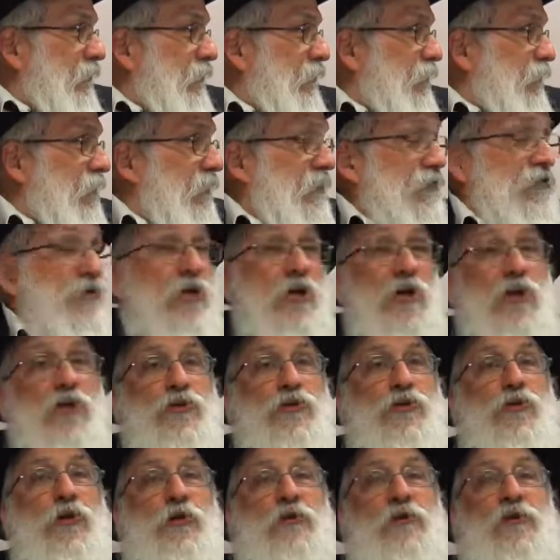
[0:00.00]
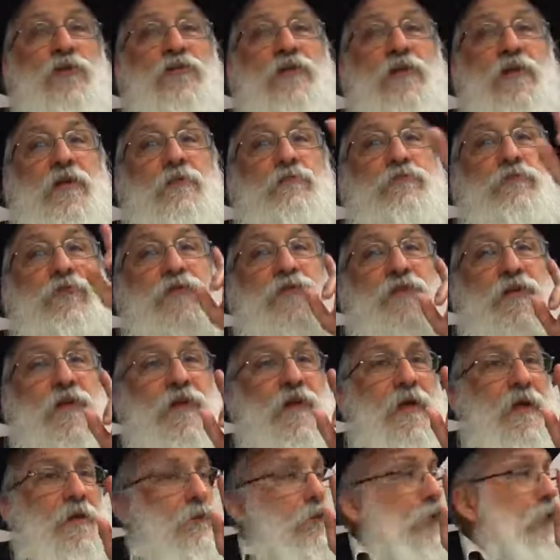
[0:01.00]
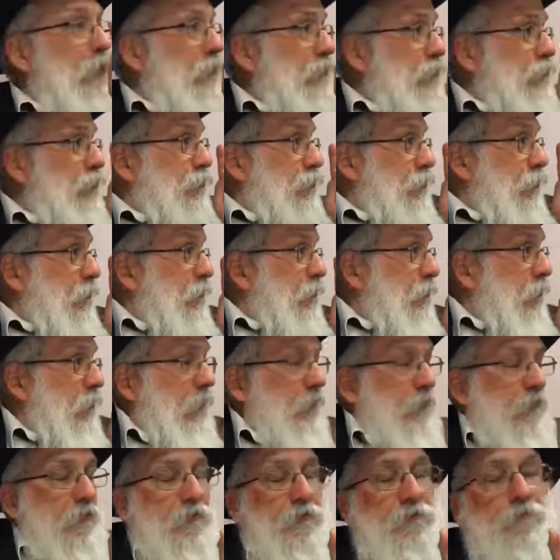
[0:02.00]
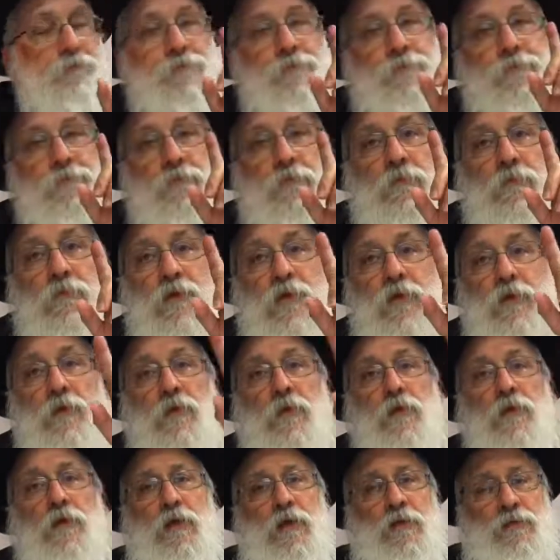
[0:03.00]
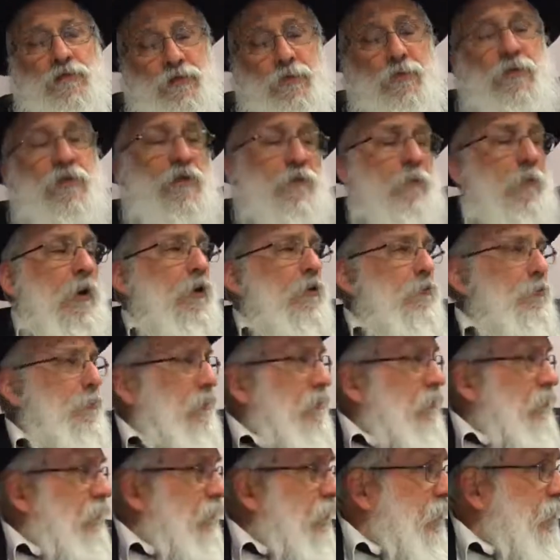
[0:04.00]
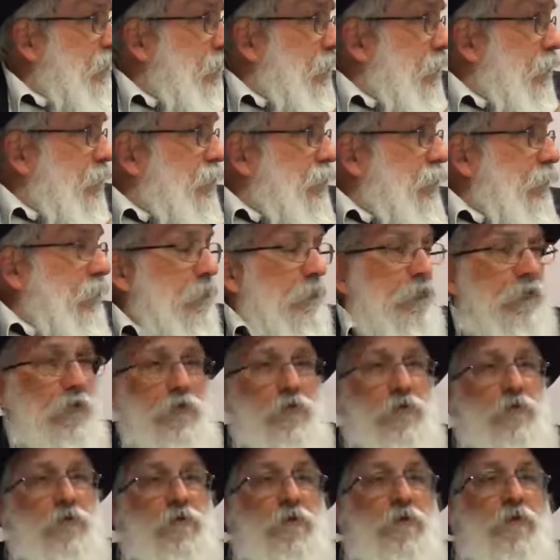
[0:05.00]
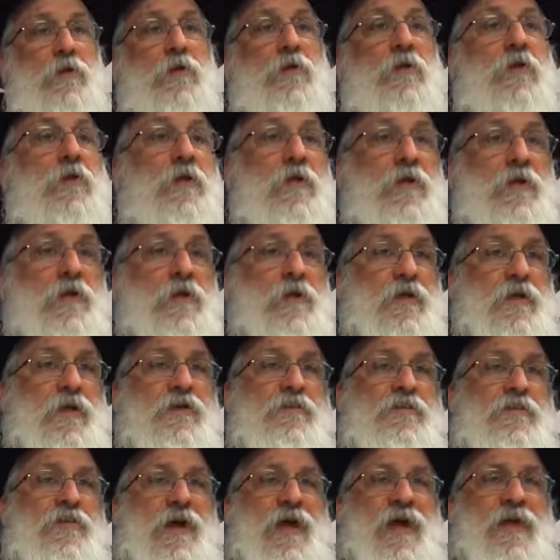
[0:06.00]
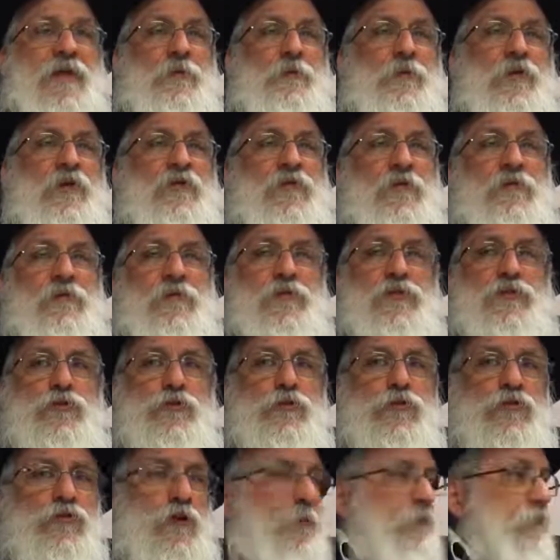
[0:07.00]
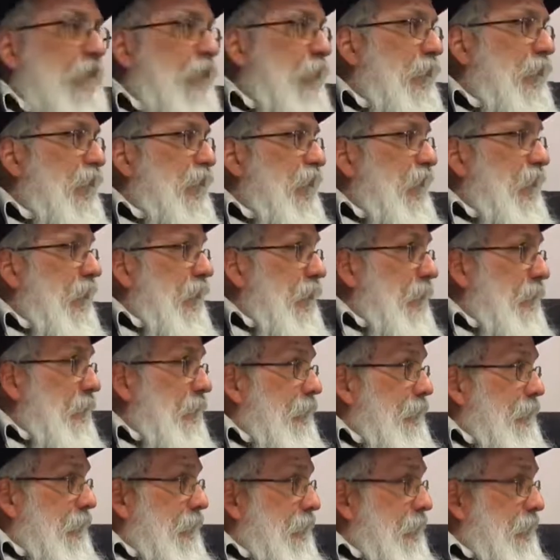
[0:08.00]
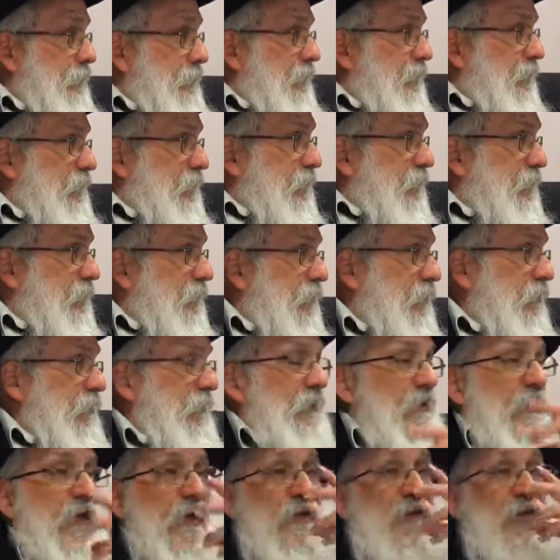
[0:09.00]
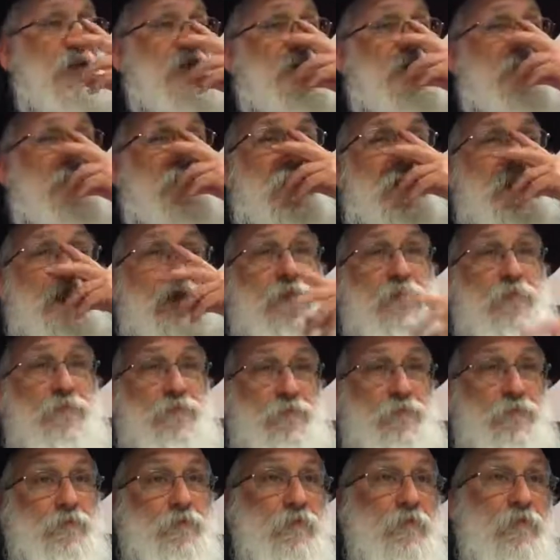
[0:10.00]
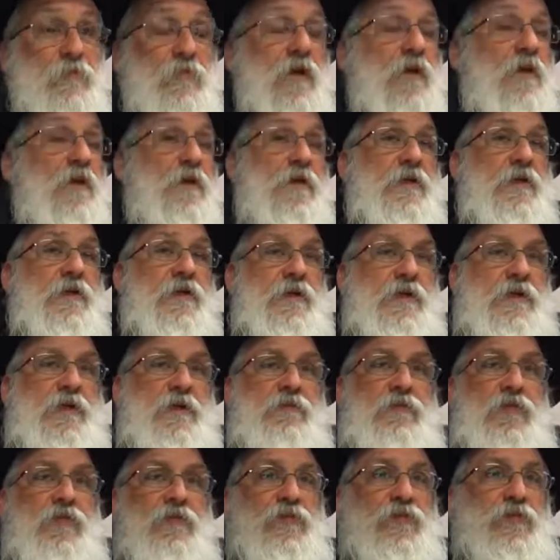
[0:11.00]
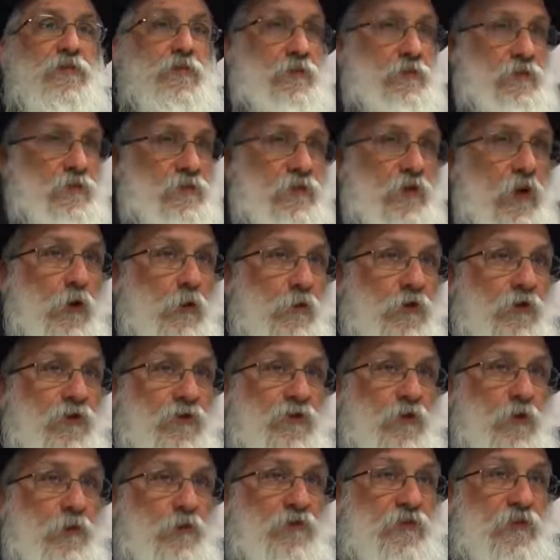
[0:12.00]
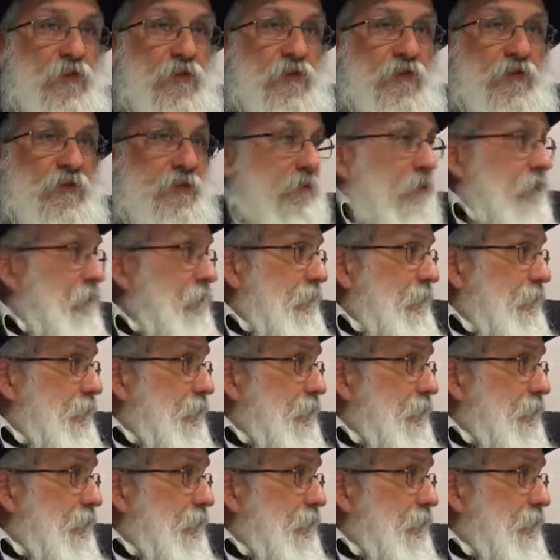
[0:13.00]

the snitch. You know, there's an interesting halach in Shulchan Aruch. It's from the Gemara, but it's the law in Shulchan Aruch. If enemies of the Jews come to a city and they say, give us so-and-so to kill,